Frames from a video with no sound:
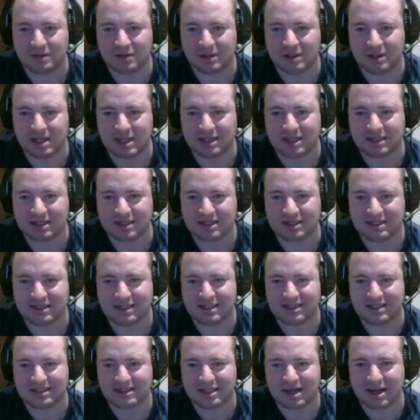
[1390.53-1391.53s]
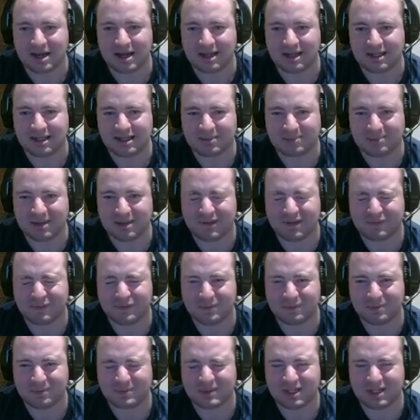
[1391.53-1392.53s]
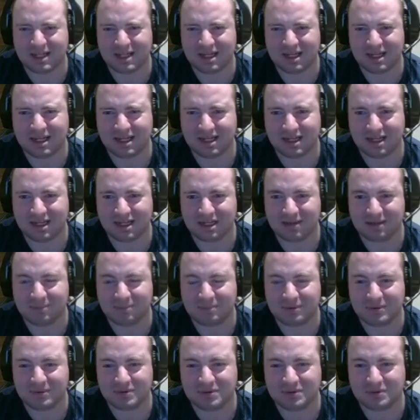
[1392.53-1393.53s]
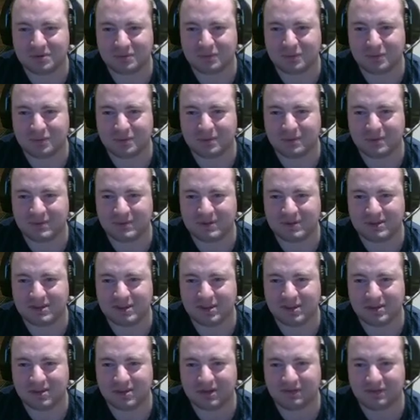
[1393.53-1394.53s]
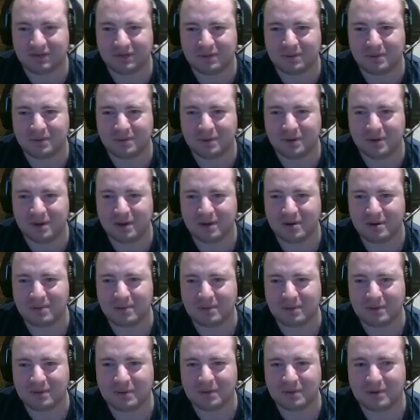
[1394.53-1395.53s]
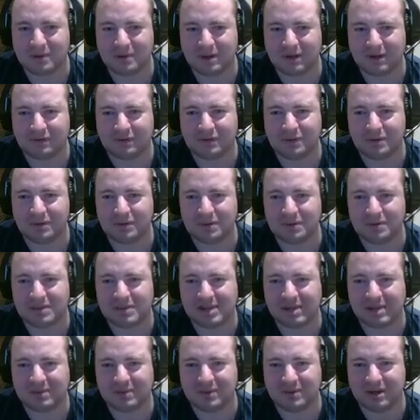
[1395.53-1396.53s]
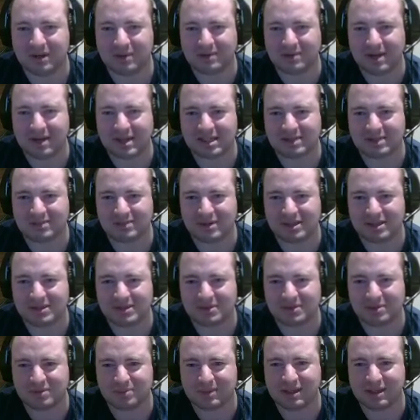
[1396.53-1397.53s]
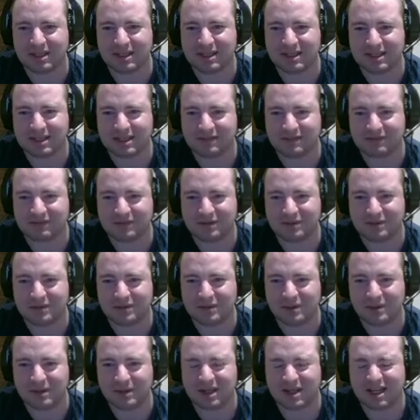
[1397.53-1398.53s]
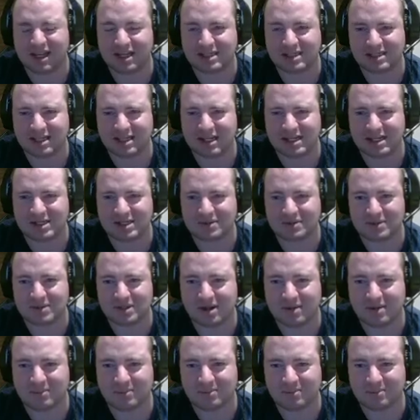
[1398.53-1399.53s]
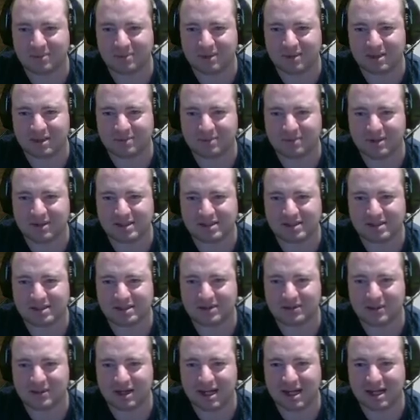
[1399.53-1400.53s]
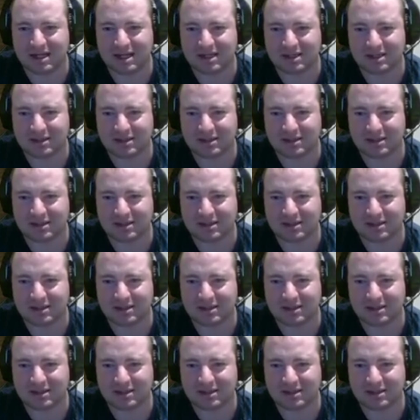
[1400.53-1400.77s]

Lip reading: And these ice platforms here can boost you forwards, so if you use them, you can maximize your speed. If you extend the jump as best as you can.